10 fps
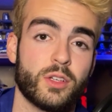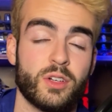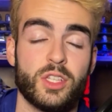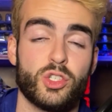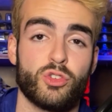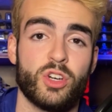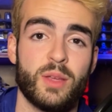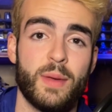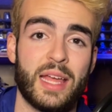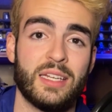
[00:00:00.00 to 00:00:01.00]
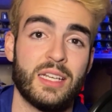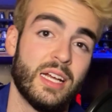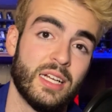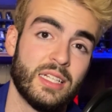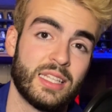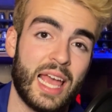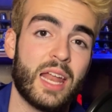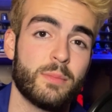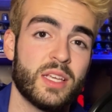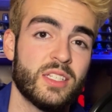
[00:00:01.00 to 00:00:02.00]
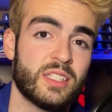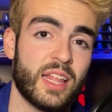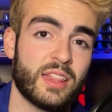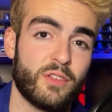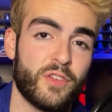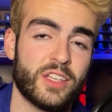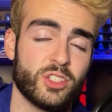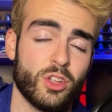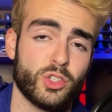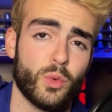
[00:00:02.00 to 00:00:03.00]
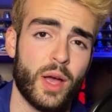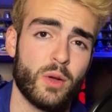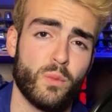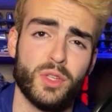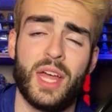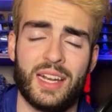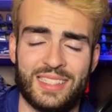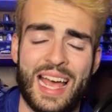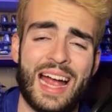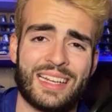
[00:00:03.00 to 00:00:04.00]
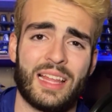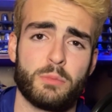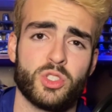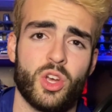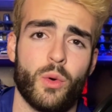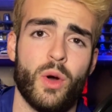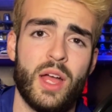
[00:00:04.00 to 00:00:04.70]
they're in the dream, and the enemies that they face along the way will not attack them, so